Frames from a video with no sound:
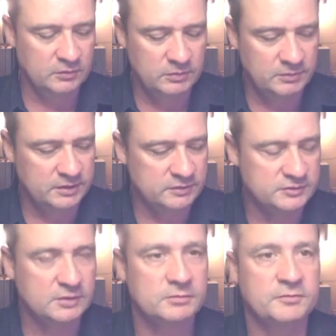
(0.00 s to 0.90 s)
We might do
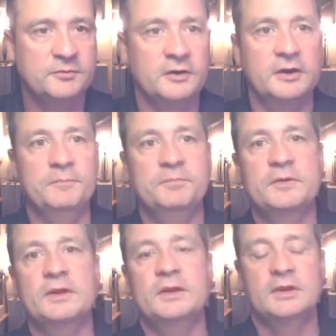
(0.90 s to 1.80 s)
something fun.
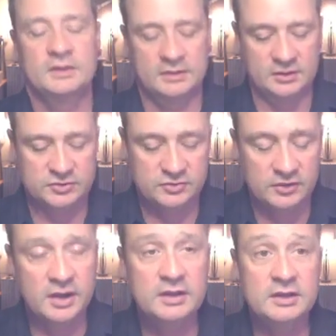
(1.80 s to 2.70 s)
Now,
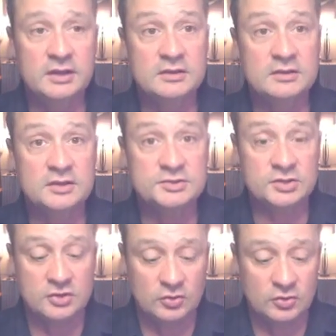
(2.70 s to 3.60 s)
trying to get this to
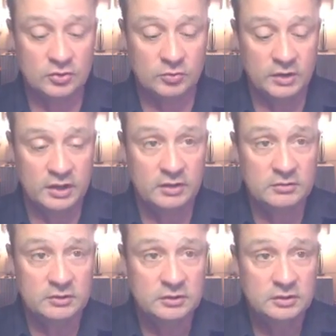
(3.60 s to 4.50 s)
curl
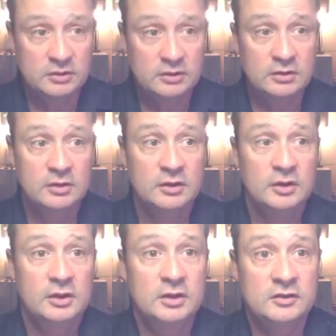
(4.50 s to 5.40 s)
around
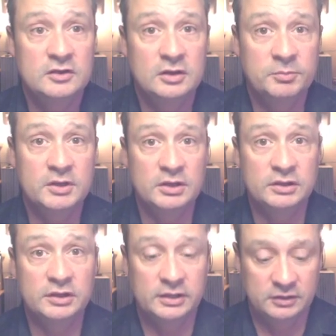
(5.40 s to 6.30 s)
is going to be a
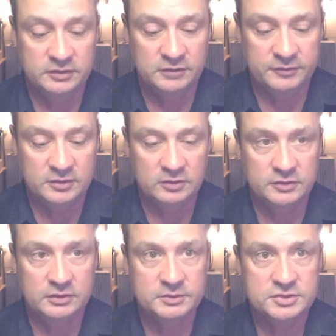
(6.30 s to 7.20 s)
little difficult.
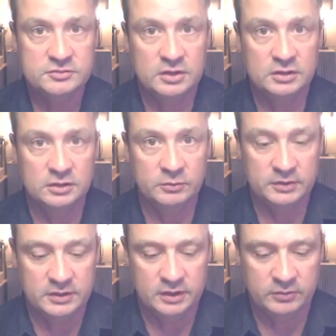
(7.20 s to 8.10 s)
You're going to be struggling
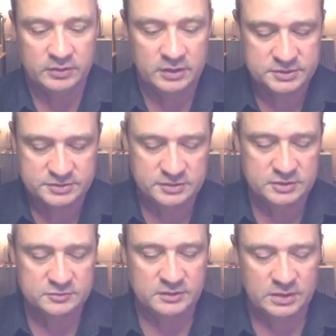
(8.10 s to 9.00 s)
with that, okay? So
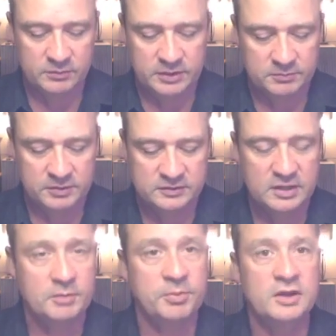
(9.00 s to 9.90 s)
here's what I recommend.
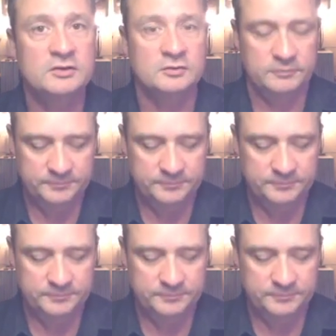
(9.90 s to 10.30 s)
Take a pencil.